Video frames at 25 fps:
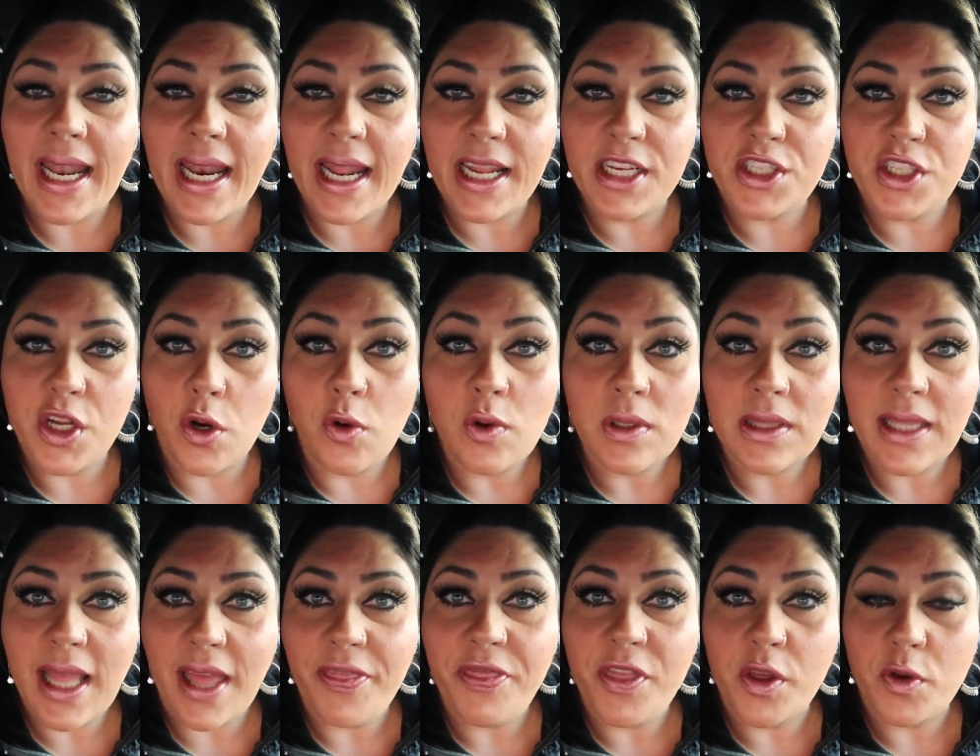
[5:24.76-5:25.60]
And I
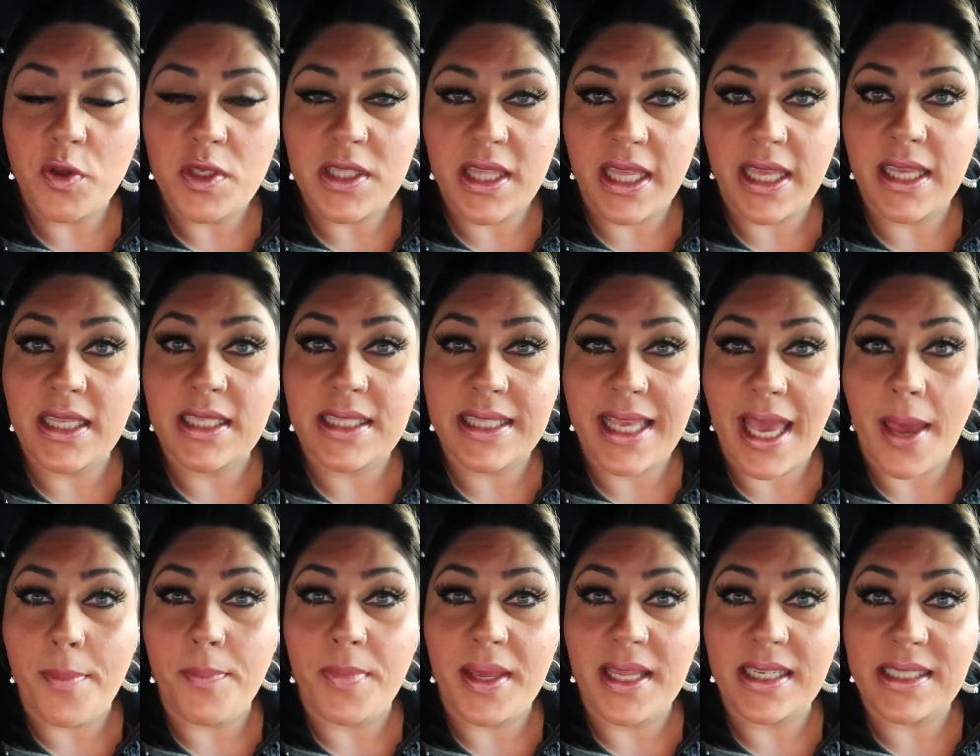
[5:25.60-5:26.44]
don't let those things
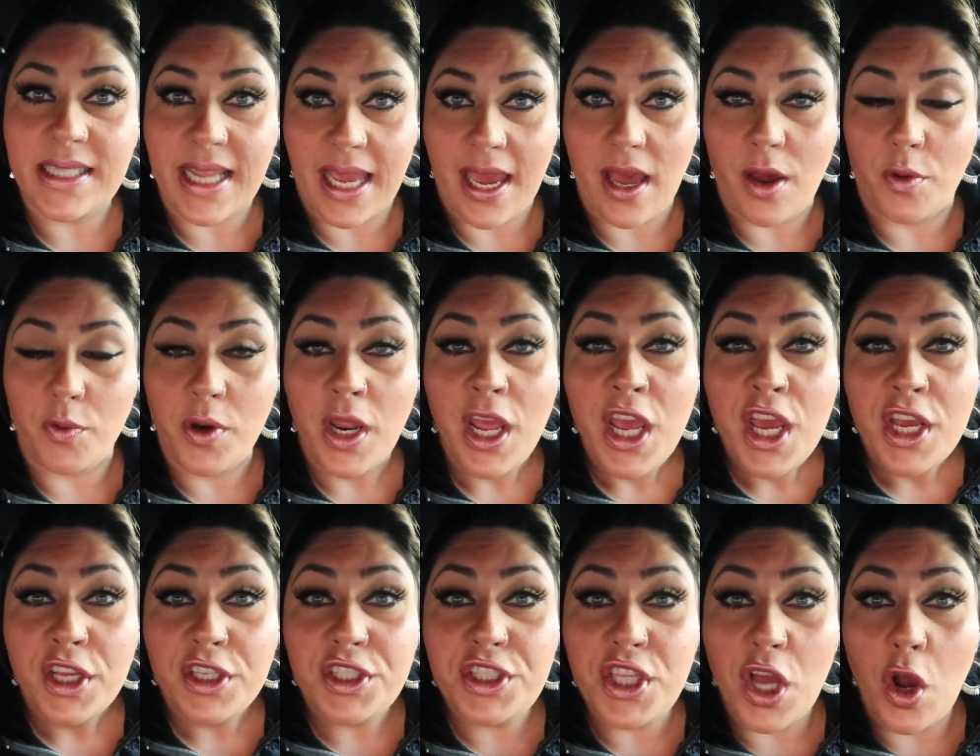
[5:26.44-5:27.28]
get me down.
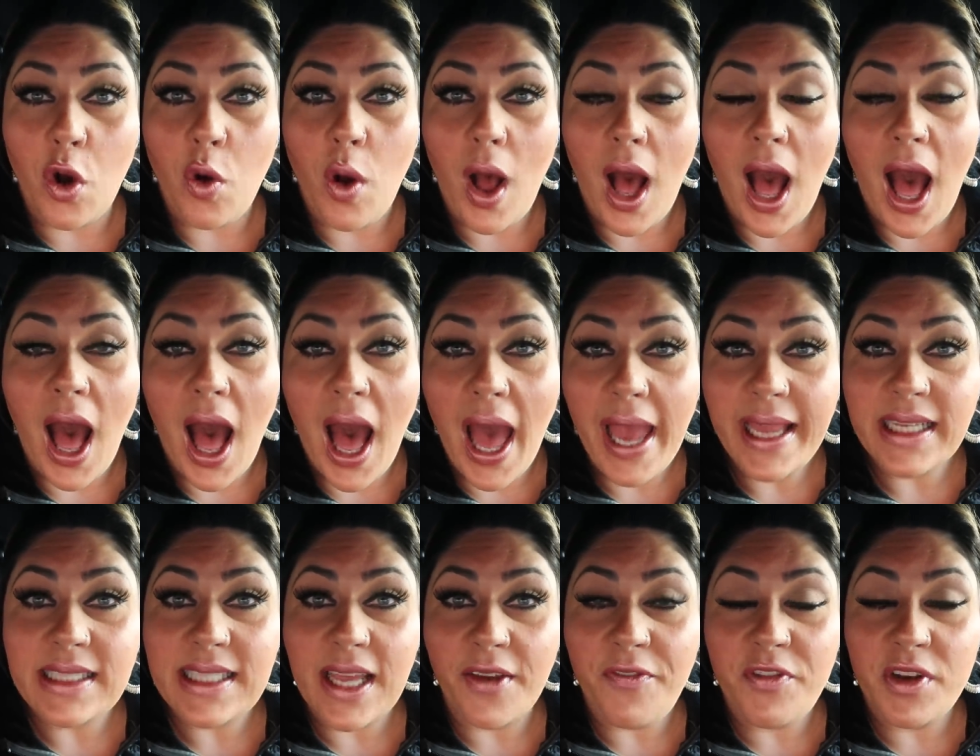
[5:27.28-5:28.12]
So
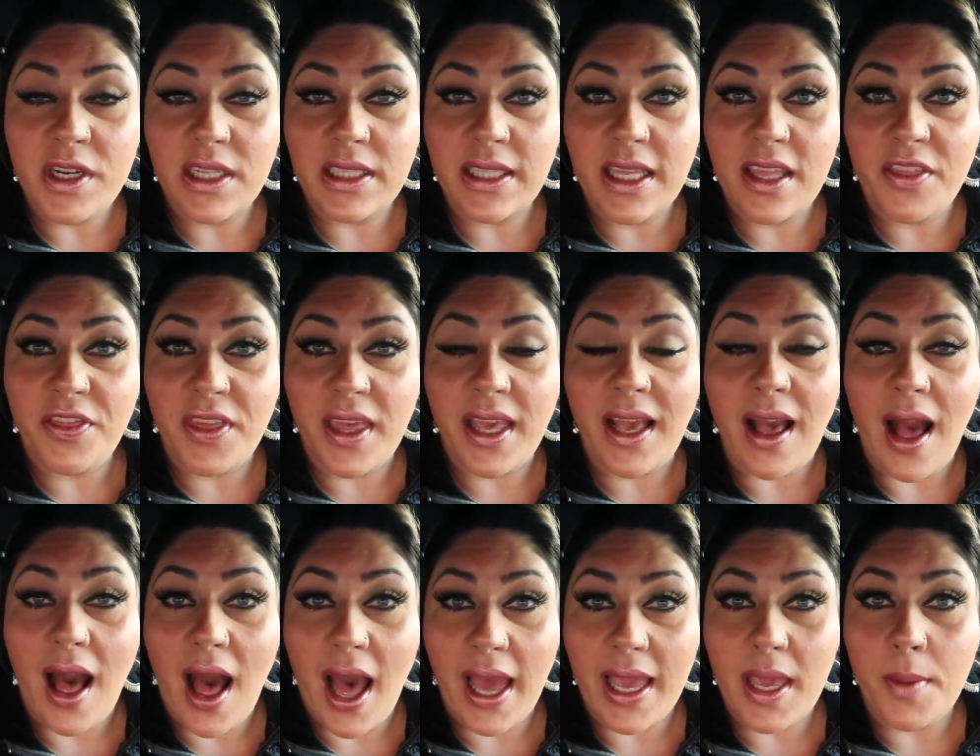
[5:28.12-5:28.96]
I definitely
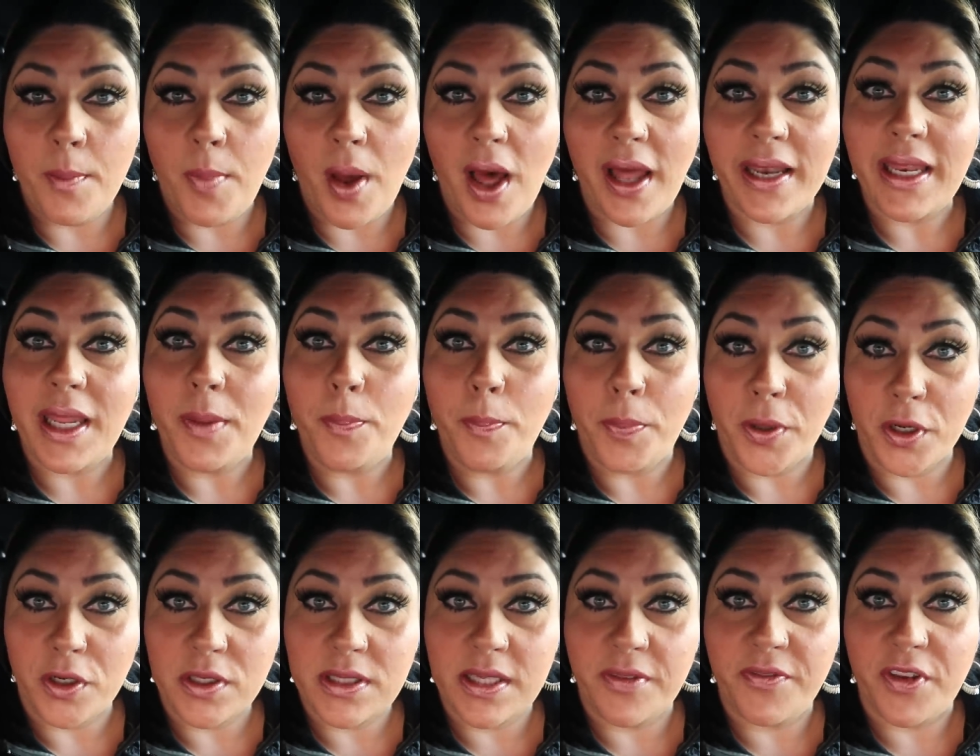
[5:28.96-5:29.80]
think I embody
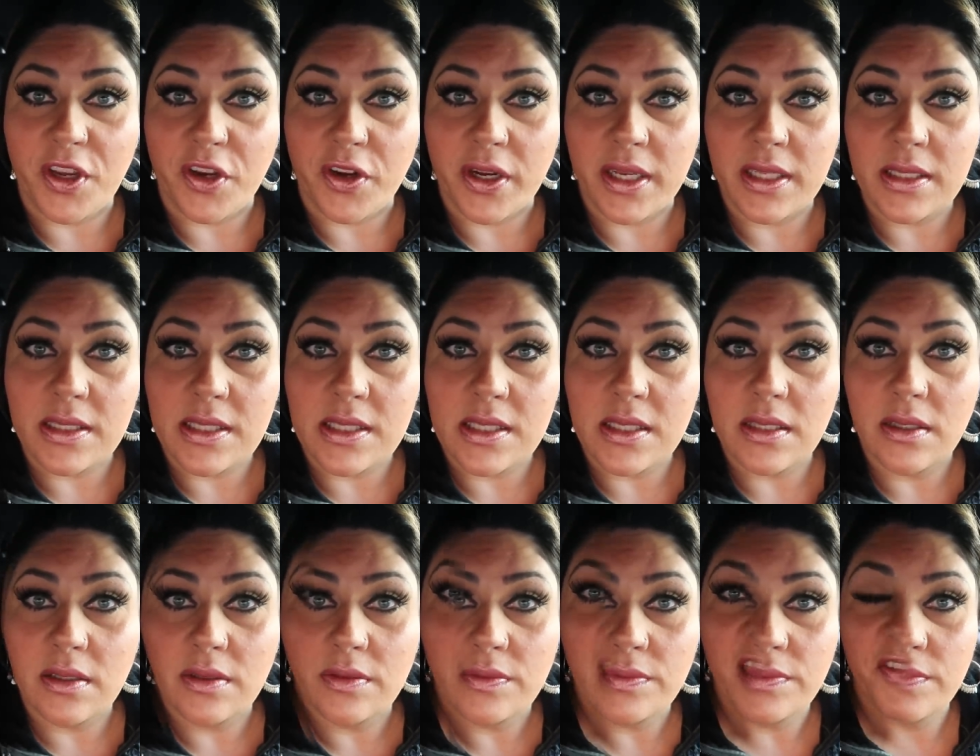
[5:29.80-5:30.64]

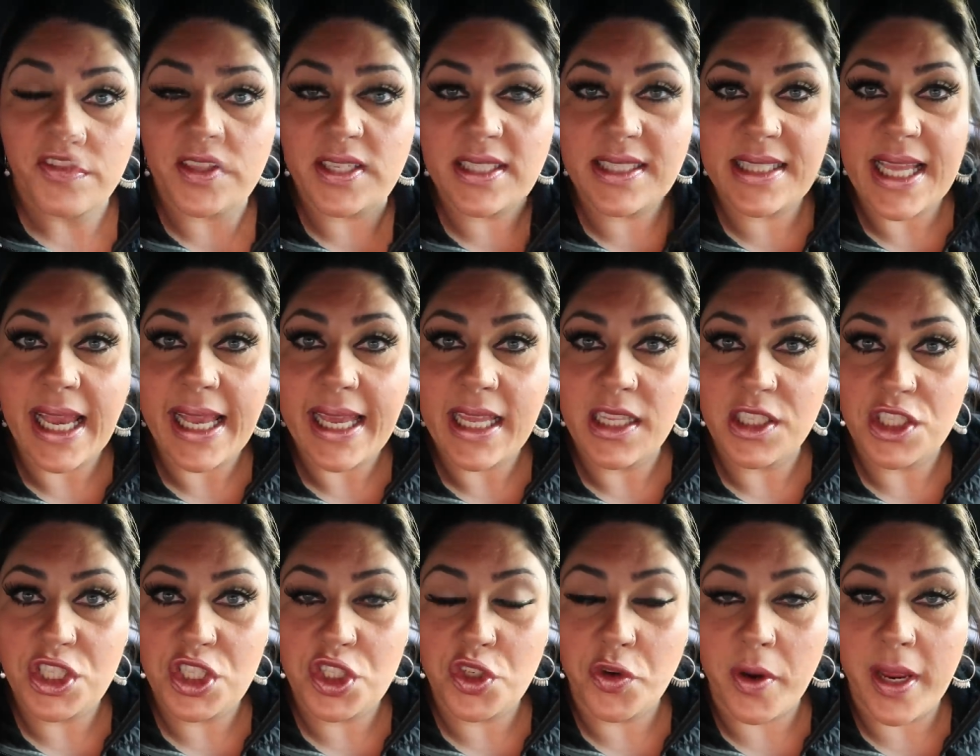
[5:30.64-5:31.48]
perseverance. The
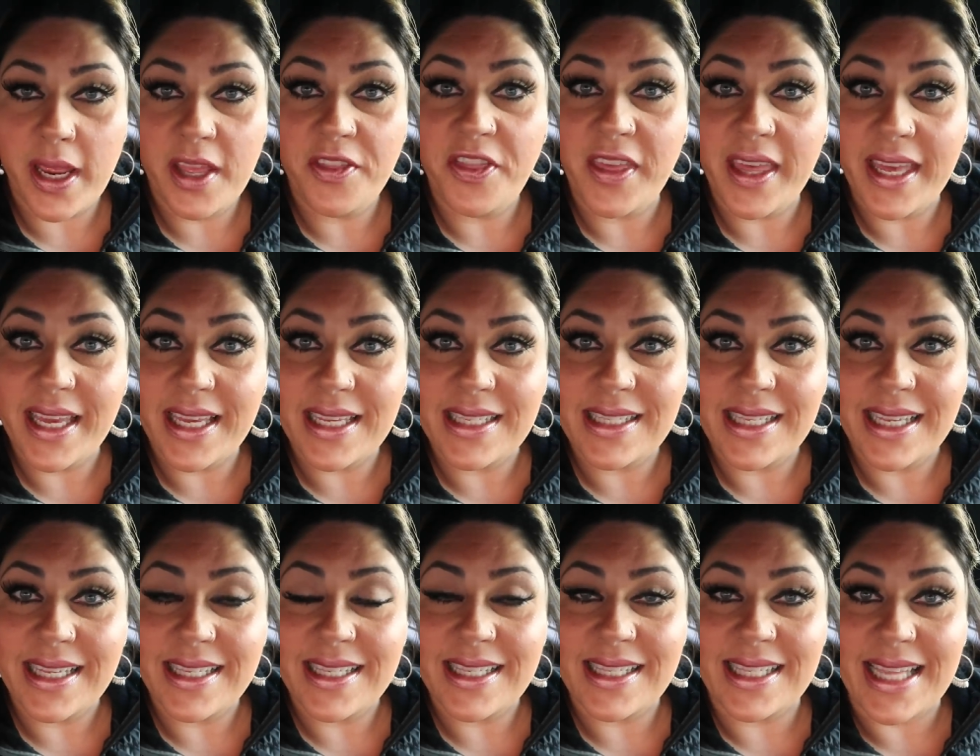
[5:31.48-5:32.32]
second strength
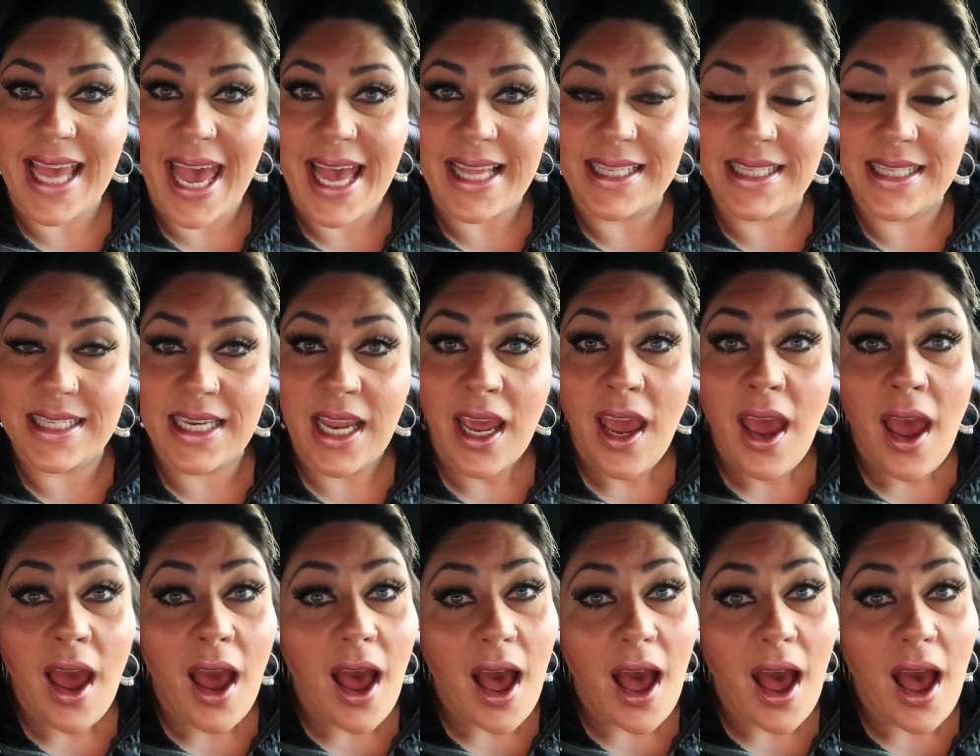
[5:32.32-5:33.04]
is zest.